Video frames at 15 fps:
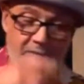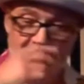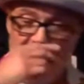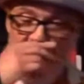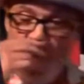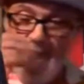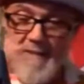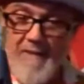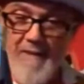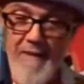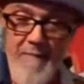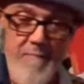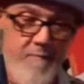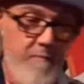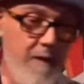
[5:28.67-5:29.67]

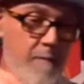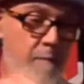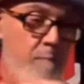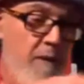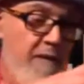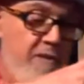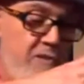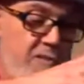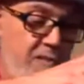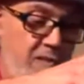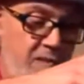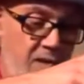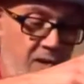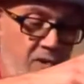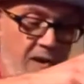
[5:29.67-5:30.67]
I mean, blenders
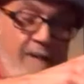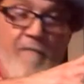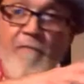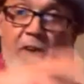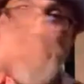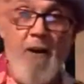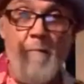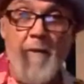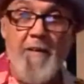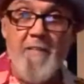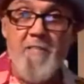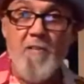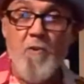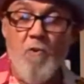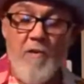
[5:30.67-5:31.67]
are great, and Vitamix,
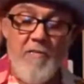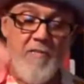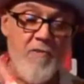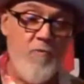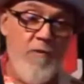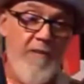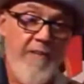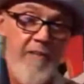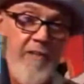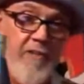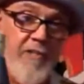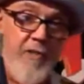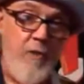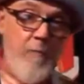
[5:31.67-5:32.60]
of course, is really good too.